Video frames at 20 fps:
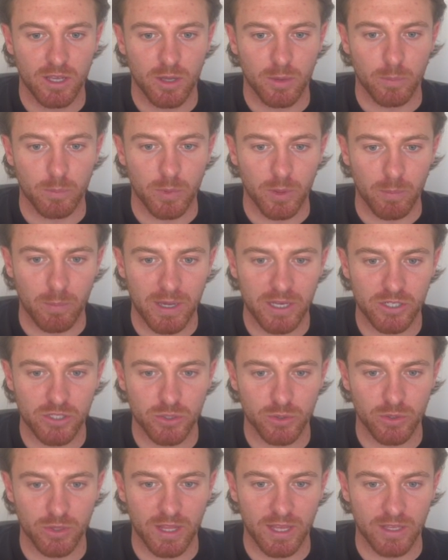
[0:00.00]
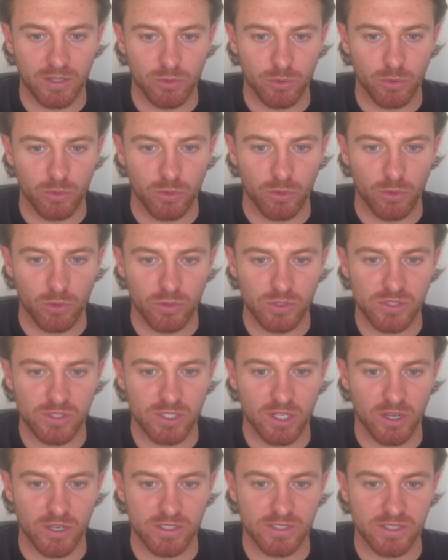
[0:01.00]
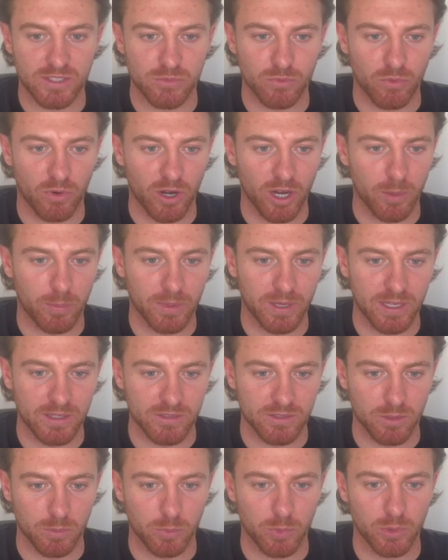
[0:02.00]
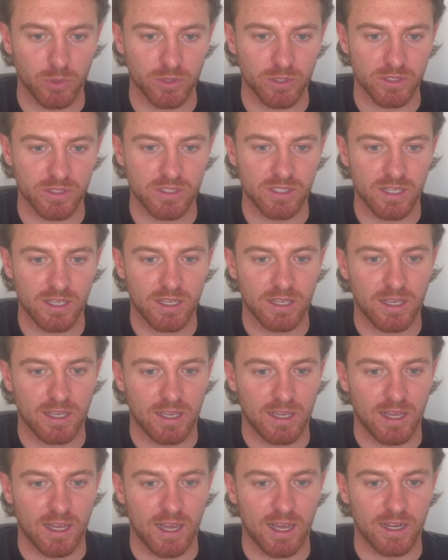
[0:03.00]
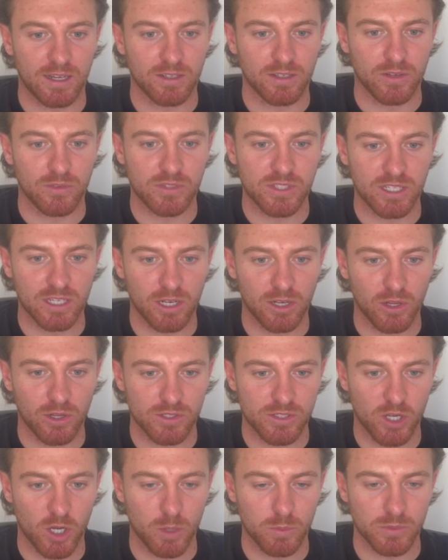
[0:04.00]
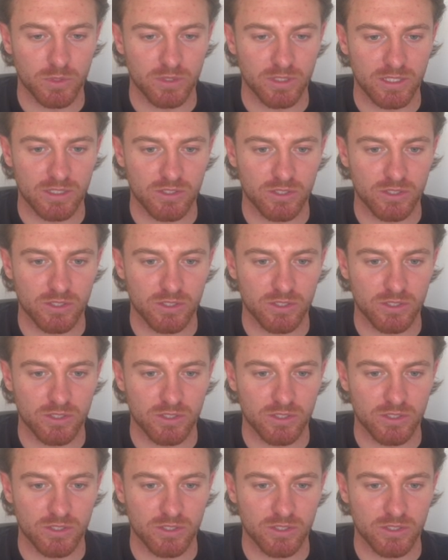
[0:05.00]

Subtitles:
but make sure that your slice is right up against the borders. And I've seen a lot of times on these